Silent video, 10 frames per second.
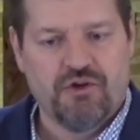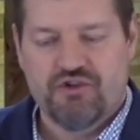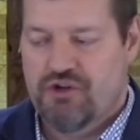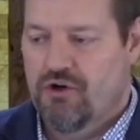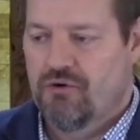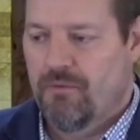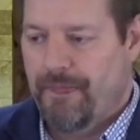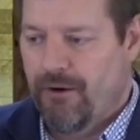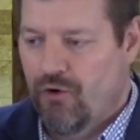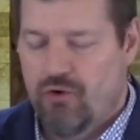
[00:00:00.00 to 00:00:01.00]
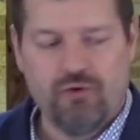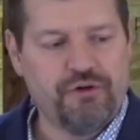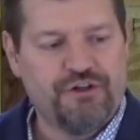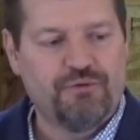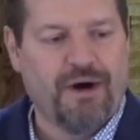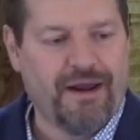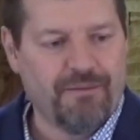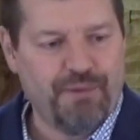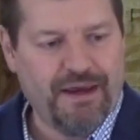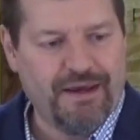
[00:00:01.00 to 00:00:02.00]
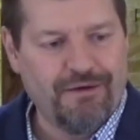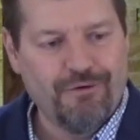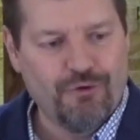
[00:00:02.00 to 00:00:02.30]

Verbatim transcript: So who do you want to be?